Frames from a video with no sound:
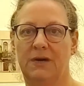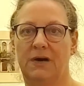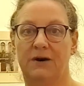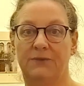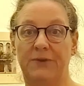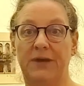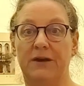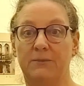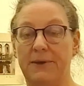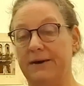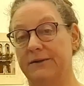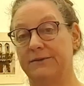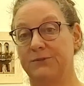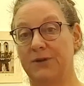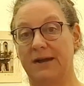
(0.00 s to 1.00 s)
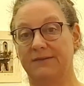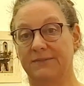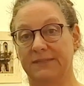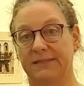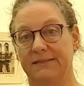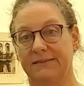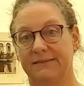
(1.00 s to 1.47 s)
a fair amount of
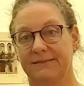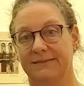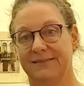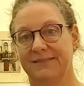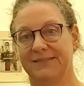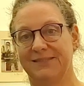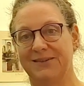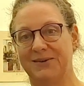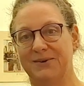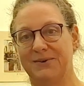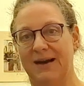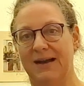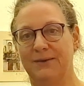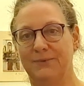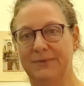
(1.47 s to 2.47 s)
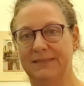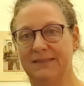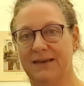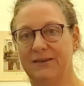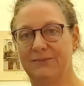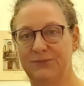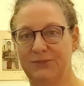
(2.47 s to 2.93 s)
traveling. So I would
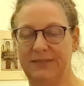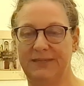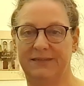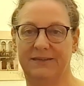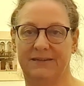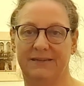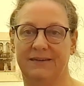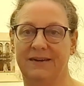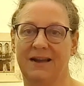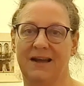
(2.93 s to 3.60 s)
love to hear